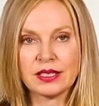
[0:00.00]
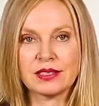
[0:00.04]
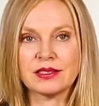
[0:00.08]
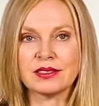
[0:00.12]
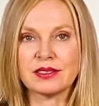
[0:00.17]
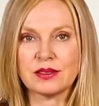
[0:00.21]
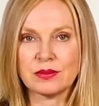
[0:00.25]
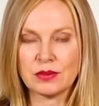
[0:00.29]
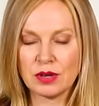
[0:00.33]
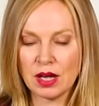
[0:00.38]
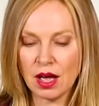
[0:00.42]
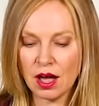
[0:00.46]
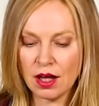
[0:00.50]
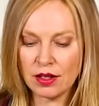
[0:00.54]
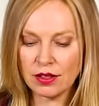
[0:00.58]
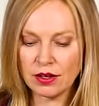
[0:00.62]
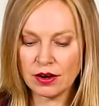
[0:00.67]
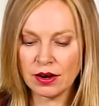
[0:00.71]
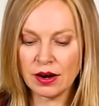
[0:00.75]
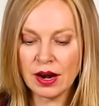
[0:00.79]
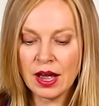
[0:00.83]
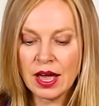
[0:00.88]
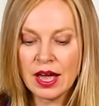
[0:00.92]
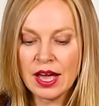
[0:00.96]
and some
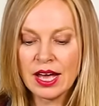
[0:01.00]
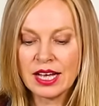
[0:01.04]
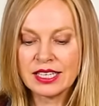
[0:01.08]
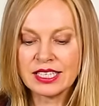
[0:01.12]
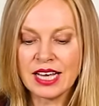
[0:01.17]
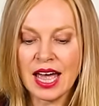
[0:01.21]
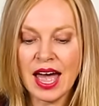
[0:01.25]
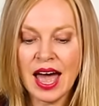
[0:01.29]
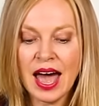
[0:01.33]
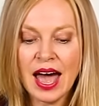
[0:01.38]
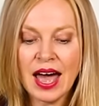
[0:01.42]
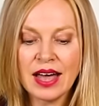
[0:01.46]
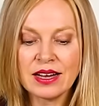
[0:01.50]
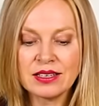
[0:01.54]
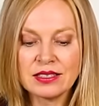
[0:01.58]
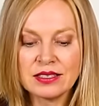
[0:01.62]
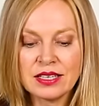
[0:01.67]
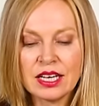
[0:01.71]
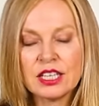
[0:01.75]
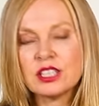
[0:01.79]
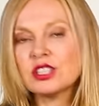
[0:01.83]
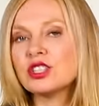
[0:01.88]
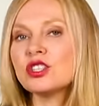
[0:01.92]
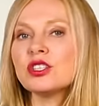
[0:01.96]
color to add
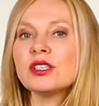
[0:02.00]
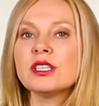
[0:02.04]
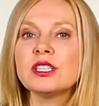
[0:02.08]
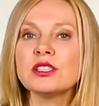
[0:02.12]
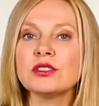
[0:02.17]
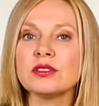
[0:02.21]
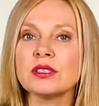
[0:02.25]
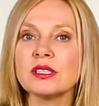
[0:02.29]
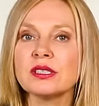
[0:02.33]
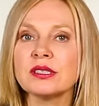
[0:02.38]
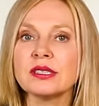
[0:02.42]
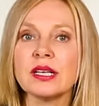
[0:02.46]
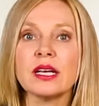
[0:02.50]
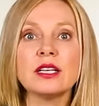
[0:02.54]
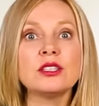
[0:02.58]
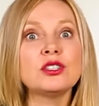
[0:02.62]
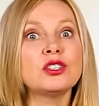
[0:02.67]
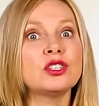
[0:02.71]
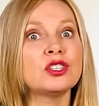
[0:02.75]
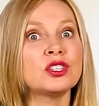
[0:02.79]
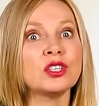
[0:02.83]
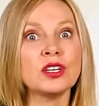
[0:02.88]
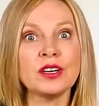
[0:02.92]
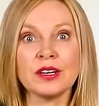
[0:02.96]
texture interest. And
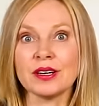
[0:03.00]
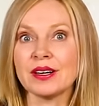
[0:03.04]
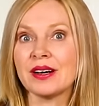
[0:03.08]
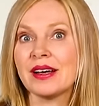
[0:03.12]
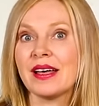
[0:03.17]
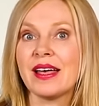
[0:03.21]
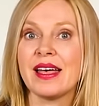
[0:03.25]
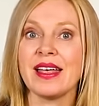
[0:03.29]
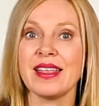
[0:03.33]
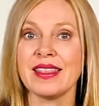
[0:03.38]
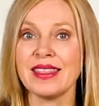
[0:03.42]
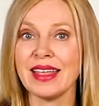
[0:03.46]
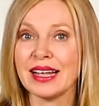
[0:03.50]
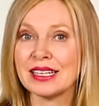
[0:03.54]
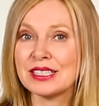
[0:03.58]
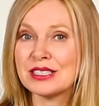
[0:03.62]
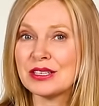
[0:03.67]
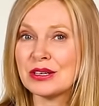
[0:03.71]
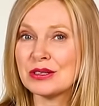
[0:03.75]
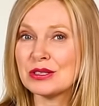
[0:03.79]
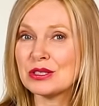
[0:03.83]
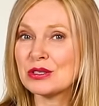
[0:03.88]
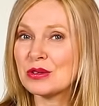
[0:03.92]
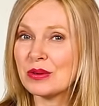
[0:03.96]
sure, that
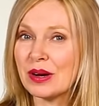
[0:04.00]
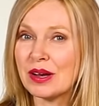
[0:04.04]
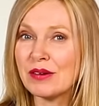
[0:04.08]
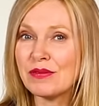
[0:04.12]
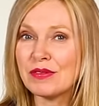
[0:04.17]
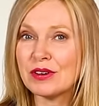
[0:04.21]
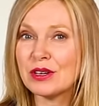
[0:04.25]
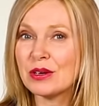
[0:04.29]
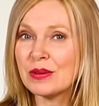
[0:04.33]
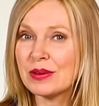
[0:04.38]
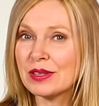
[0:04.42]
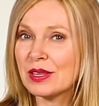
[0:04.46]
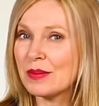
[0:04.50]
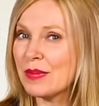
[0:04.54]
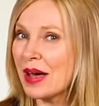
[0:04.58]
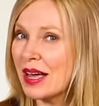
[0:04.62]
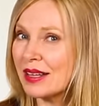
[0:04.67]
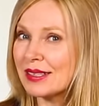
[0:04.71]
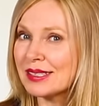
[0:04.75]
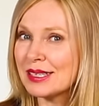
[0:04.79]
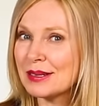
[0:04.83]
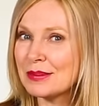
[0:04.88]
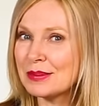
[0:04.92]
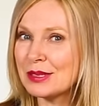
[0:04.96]
salt's great for you in the
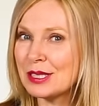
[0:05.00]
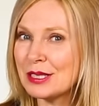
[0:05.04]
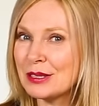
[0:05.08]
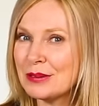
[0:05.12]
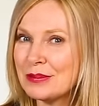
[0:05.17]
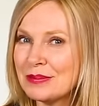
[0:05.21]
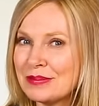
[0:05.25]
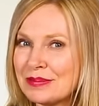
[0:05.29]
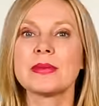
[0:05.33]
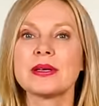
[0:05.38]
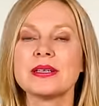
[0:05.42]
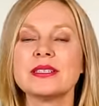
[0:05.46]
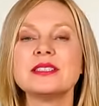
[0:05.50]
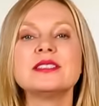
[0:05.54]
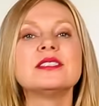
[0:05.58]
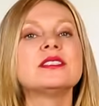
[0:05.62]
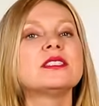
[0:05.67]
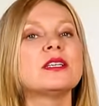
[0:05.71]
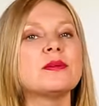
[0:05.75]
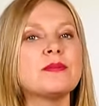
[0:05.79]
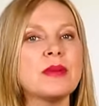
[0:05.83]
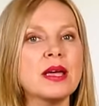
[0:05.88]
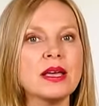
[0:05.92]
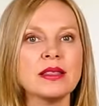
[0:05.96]
bathtub too.
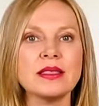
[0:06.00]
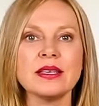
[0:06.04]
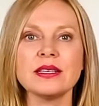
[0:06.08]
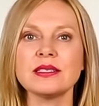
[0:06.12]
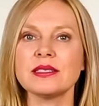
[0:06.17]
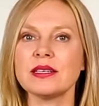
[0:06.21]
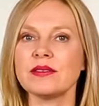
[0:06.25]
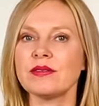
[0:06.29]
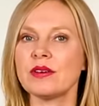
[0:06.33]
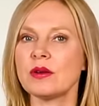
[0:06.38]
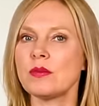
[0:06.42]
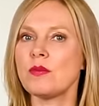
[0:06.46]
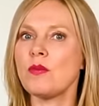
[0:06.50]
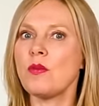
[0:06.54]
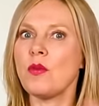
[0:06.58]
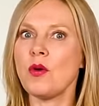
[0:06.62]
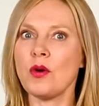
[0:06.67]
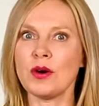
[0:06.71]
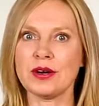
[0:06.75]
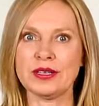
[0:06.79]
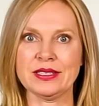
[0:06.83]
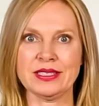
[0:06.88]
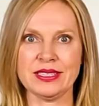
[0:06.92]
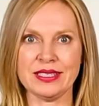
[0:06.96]
To make these even
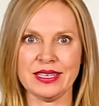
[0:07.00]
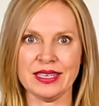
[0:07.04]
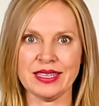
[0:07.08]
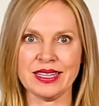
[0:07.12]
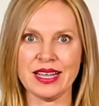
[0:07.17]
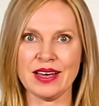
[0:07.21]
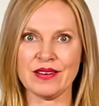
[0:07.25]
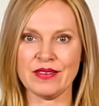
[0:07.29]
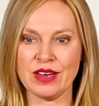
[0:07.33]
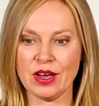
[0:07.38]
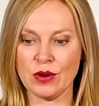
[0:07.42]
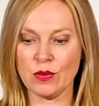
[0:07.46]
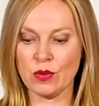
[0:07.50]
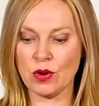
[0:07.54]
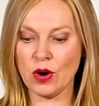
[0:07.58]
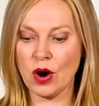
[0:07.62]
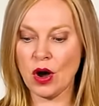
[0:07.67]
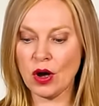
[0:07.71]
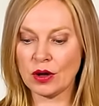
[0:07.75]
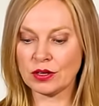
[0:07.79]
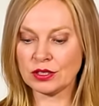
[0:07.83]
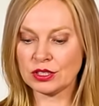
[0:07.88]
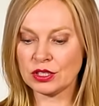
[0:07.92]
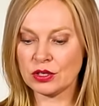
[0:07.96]
more skin loving, we're
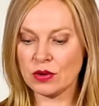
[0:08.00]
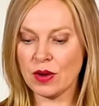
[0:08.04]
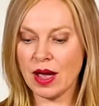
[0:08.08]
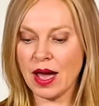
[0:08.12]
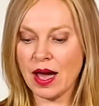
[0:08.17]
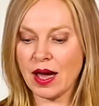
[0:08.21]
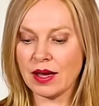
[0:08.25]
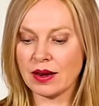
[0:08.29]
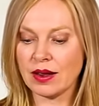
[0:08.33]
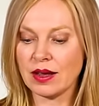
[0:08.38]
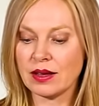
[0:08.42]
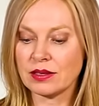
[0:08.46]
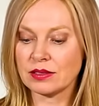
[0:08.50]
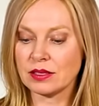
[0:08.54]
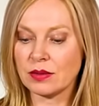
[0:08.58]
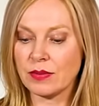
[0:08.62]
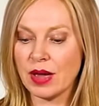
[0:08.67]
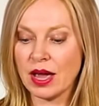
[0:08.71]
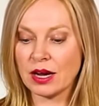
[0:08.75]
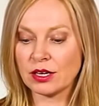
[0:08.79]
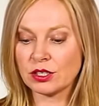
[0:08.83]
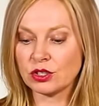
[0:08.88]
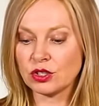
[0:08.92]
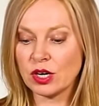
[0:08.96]
also adding some
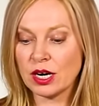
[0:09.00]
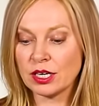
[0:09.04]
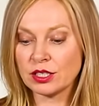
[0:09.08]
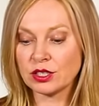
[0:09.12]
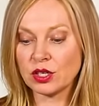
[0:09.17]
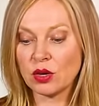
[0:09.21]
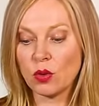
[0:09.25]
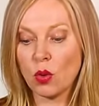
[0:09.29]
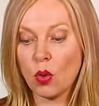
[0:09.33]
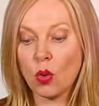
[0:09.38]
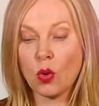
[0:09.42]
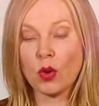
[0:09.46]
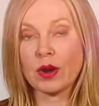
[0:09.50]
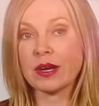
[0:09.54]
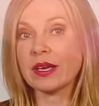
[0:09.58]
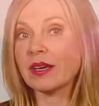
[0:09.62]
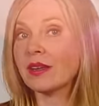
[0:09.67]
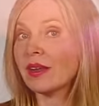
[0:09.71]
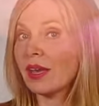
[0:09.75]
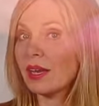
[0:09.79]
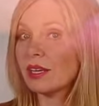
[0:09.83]
extracts: of orchid